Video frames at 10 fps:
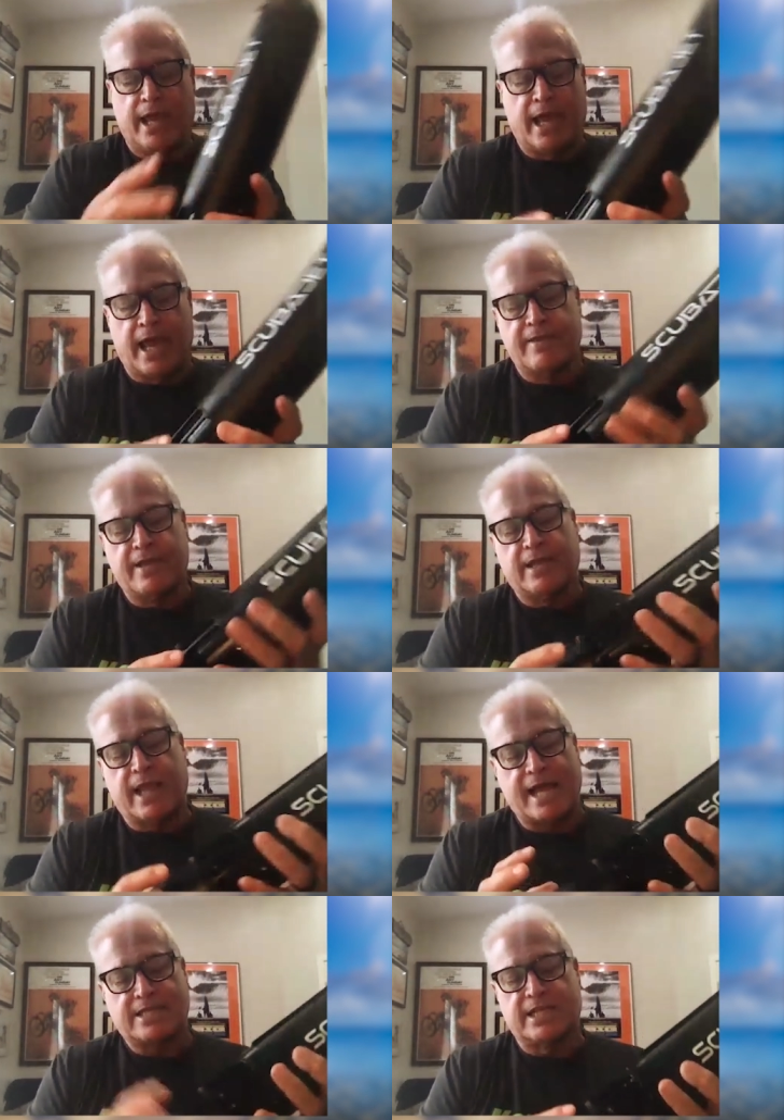And then
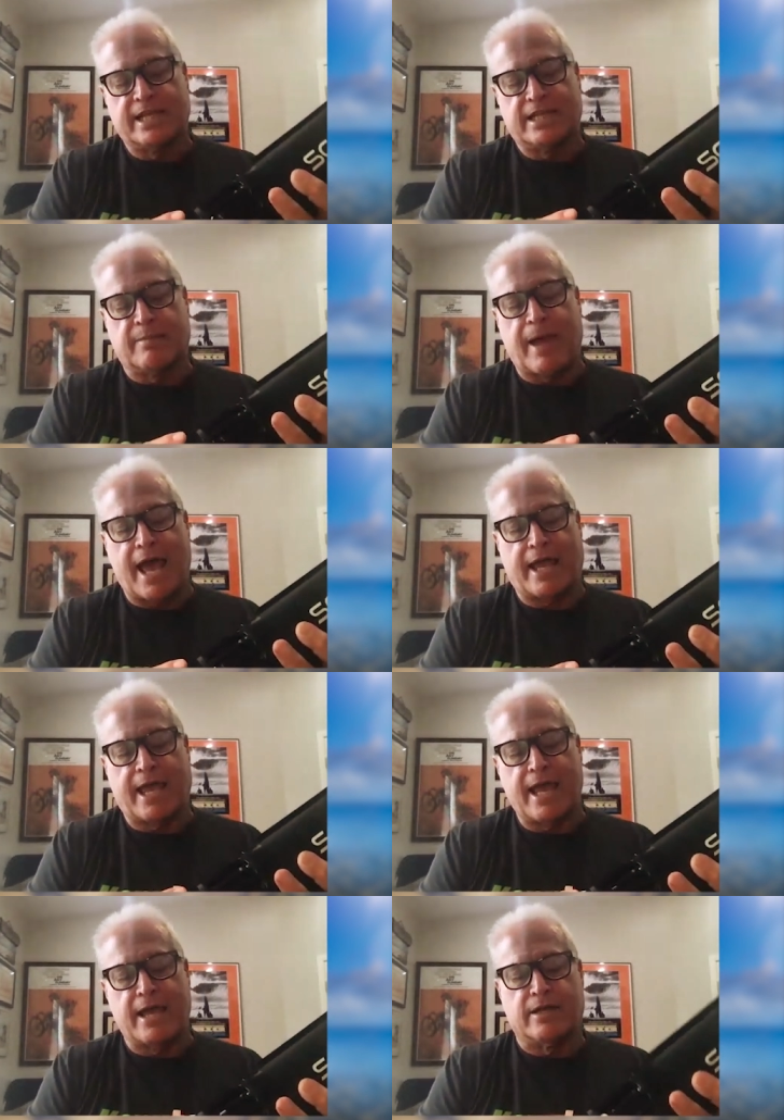lastly, at the back
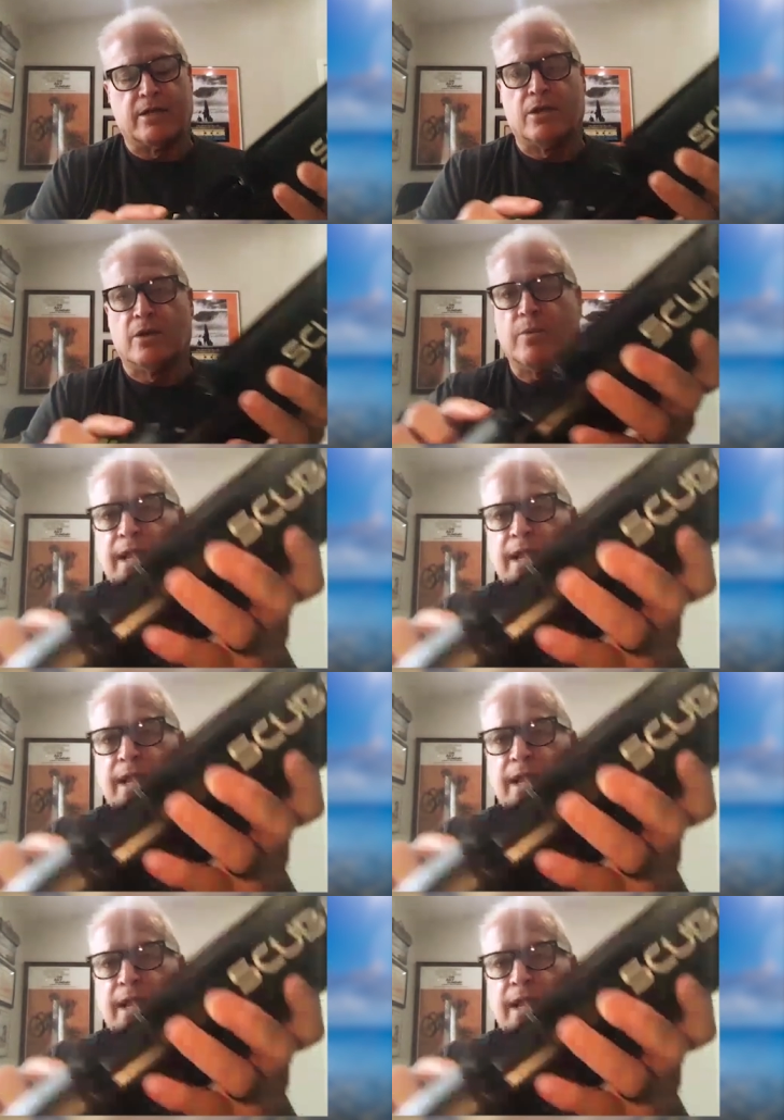end, we